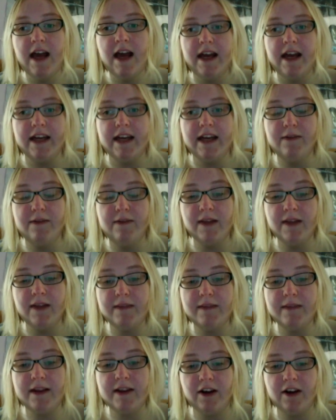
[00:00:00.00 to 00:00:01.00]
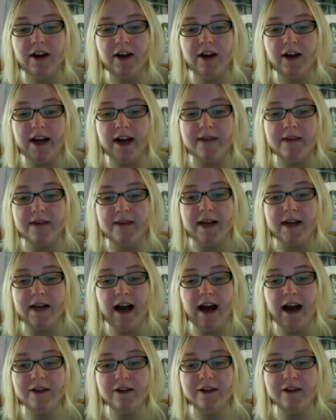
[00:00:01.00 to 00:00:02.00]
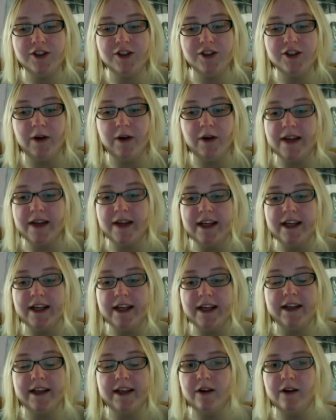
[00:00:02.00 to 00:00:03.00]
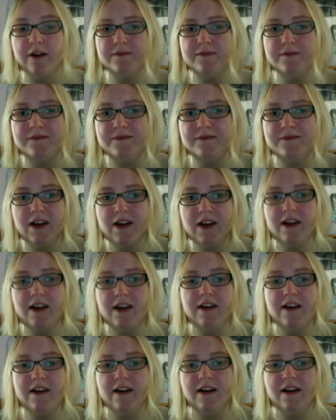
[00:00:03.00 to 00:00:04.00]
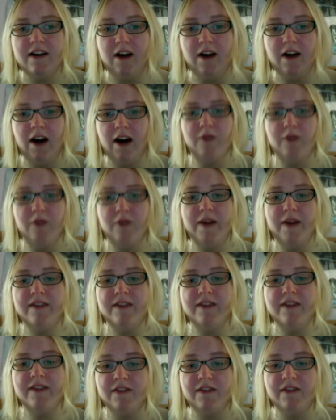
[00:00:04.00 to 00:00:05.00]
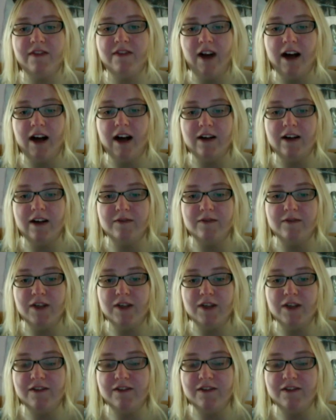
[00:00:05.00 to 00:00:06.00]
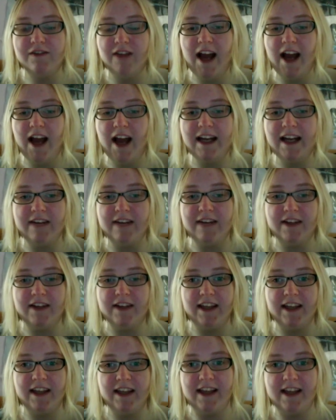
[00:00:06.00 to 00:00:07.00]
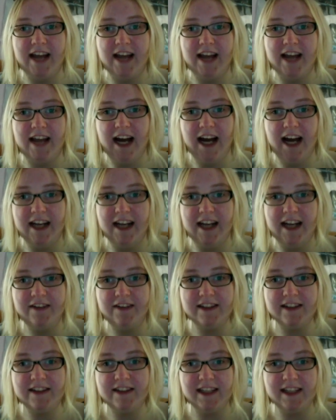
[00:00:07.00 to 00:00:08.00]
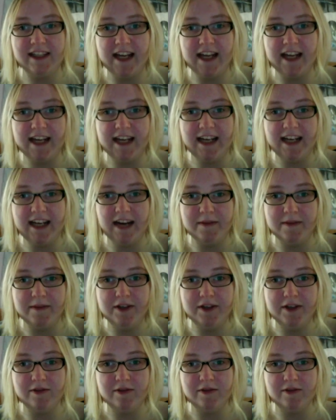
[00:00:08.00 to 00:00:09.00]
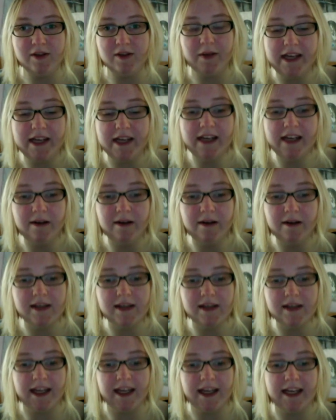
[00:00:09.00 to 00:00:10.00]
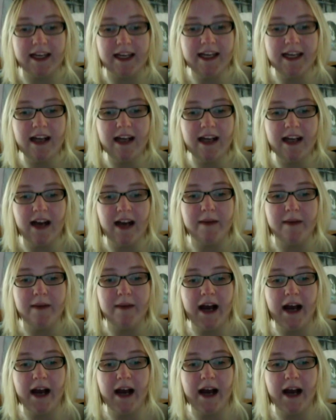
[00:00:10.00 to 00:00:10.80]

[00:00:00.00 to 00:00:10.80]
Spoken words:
He really made the crowd hate him, and they had a house show. He, waved the Russian flag and everything like that, and obviously got heat on him too. So he knows how to get heat on him.